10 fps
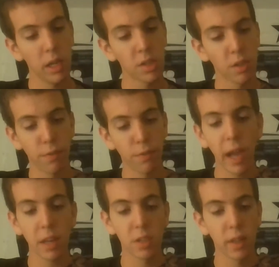is the
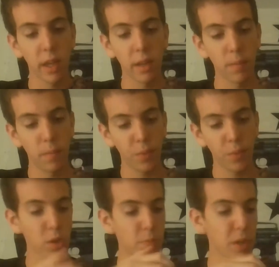fact that
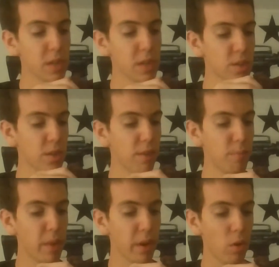there's pieces
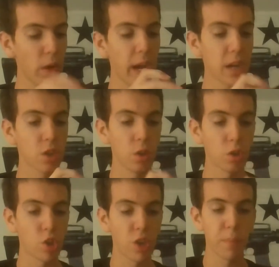of metal
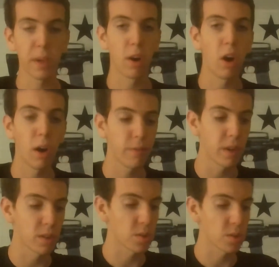actually chipping off
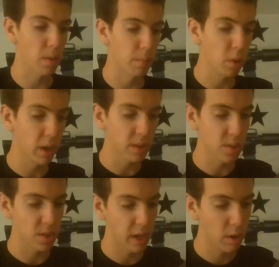in certain
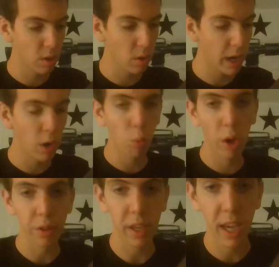places, and I don't know how
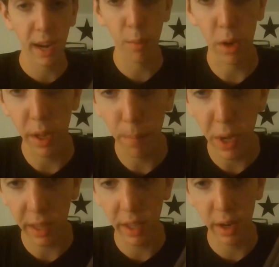well the camera can pick